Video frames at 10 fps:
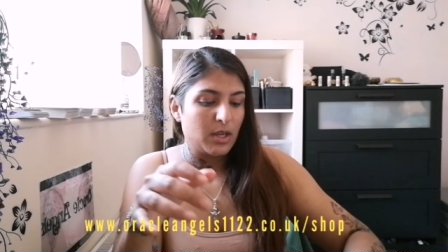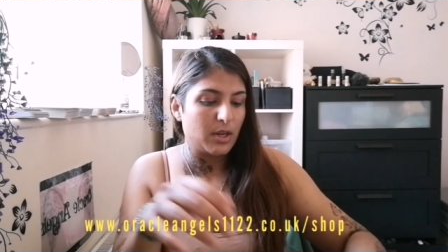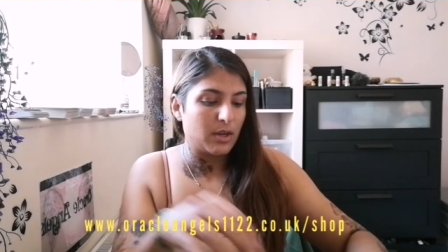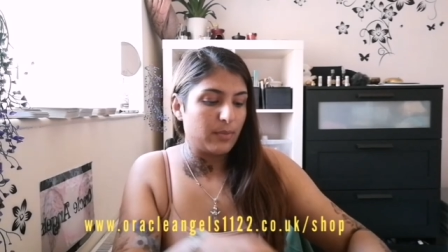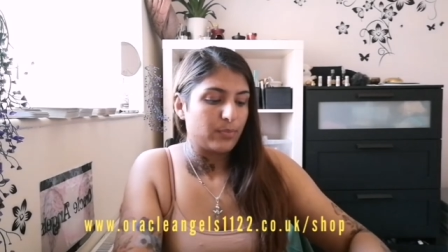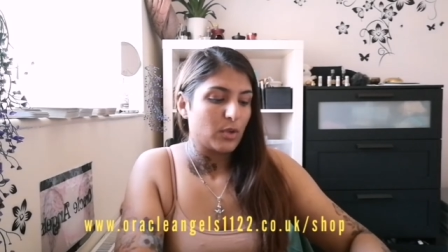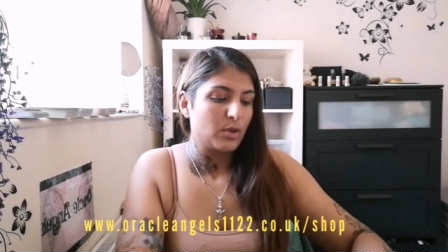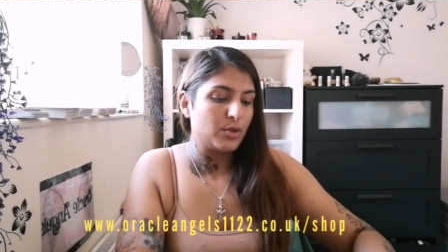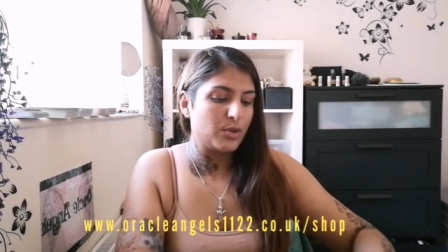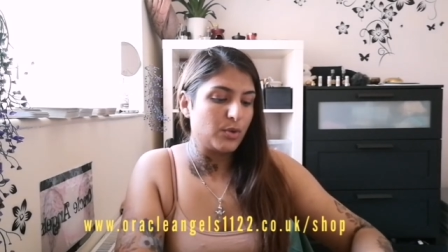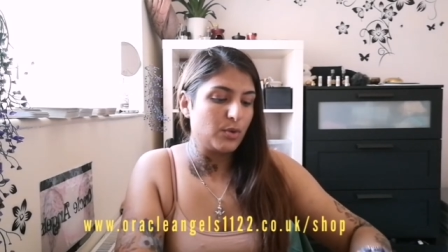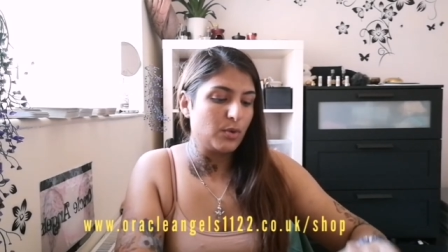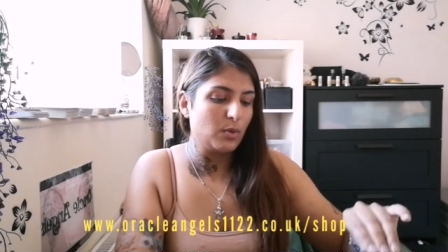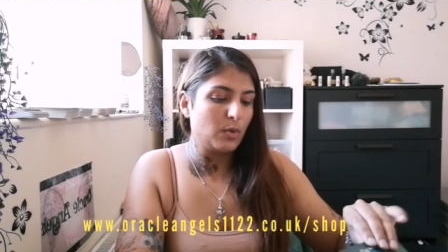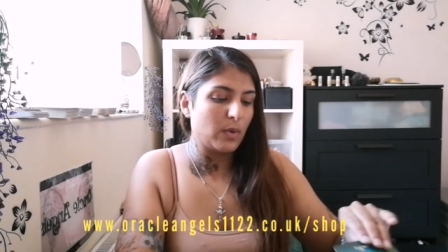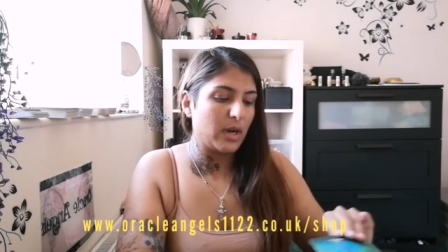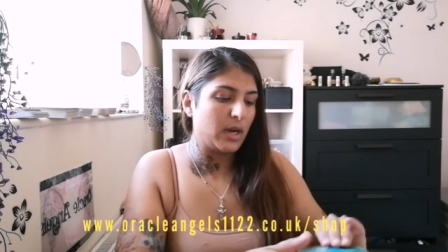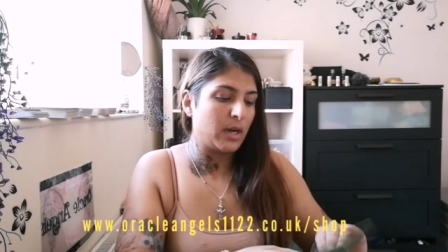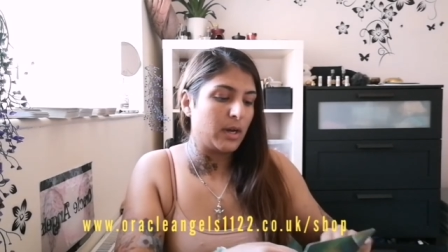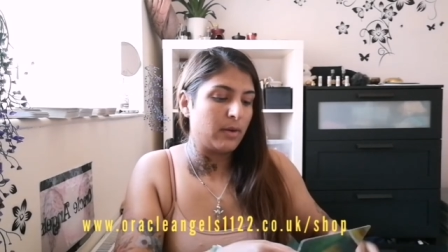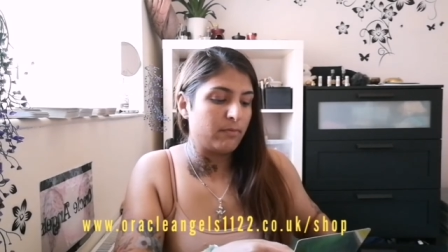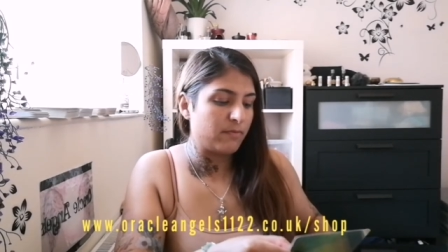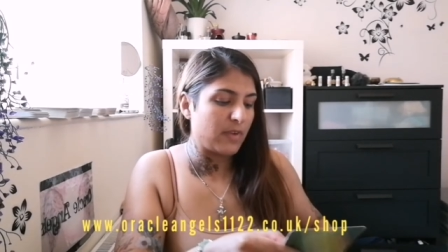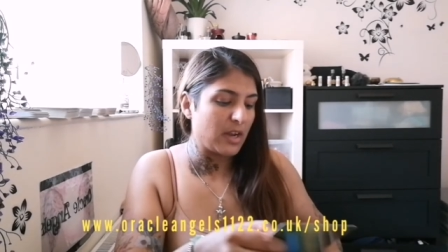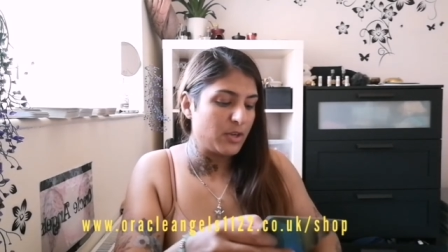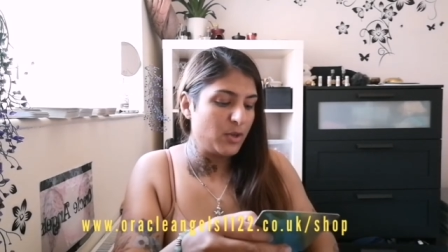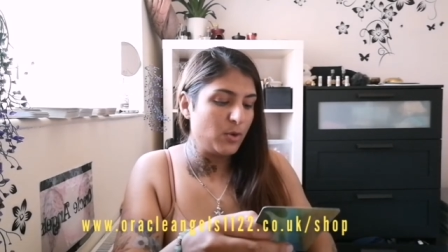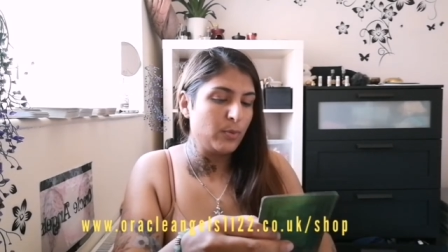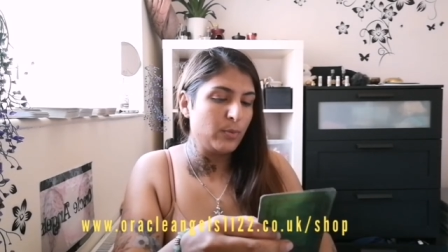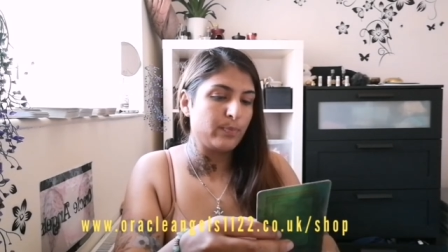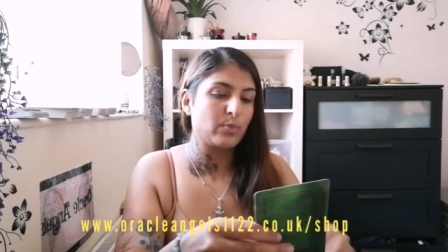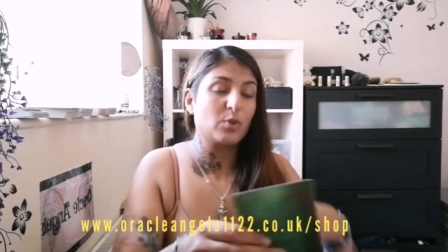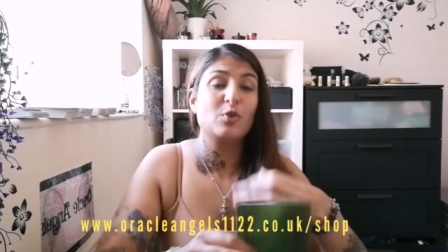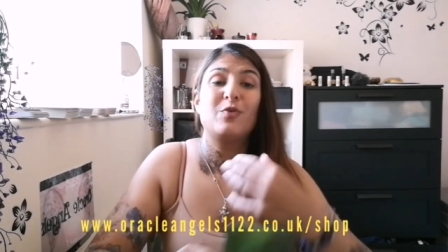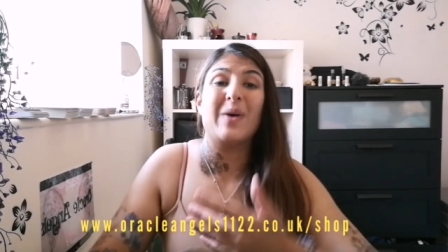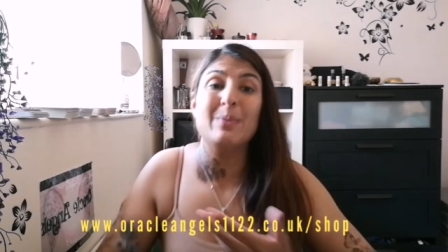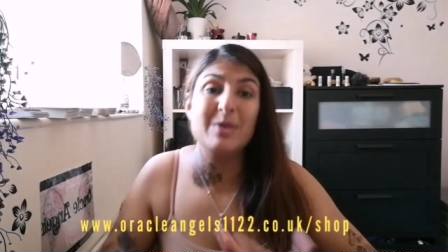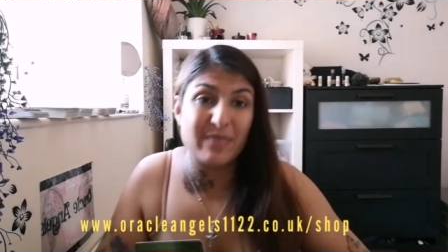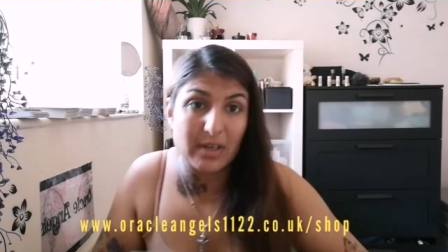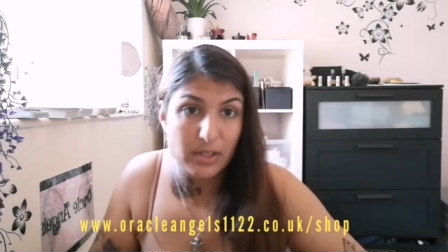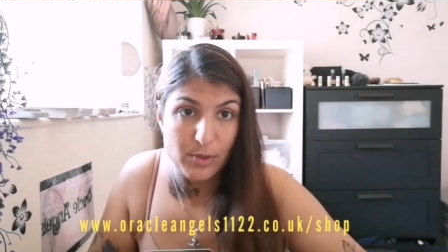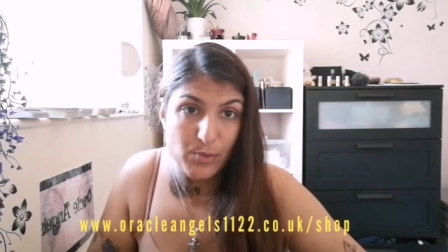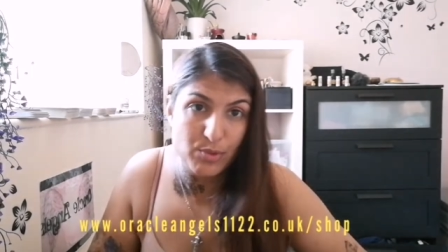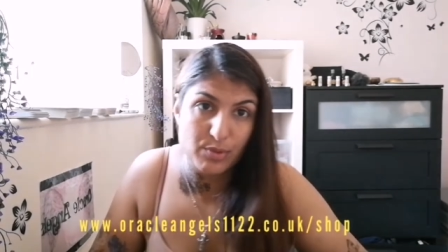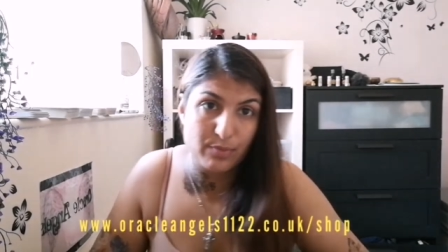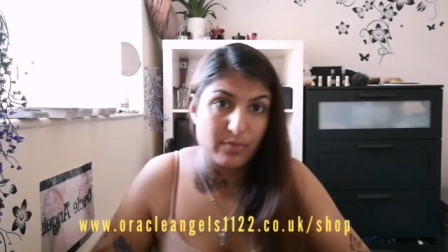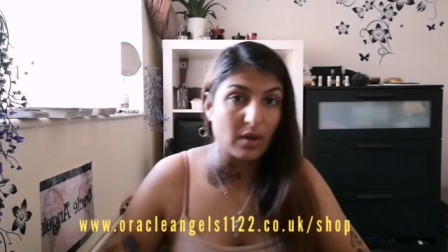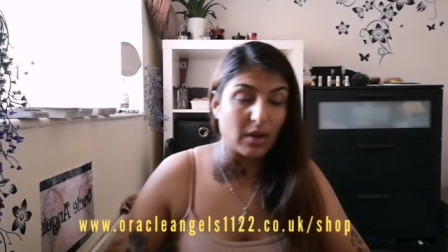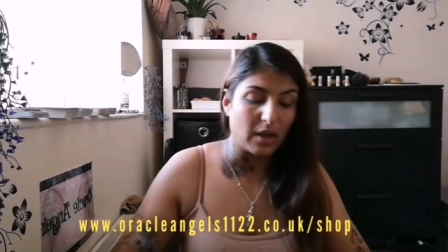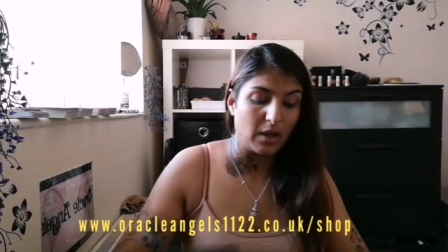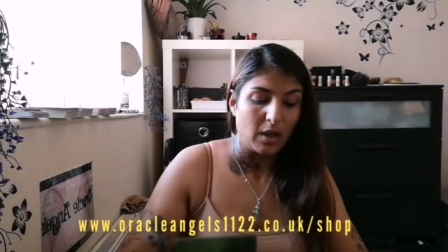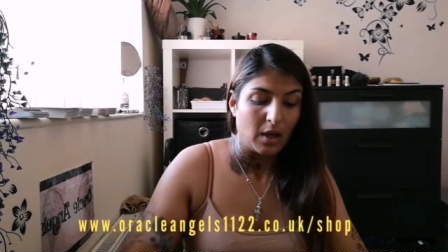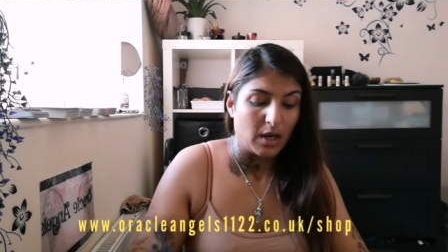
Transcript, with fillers: you know, to um, value your family values, okay?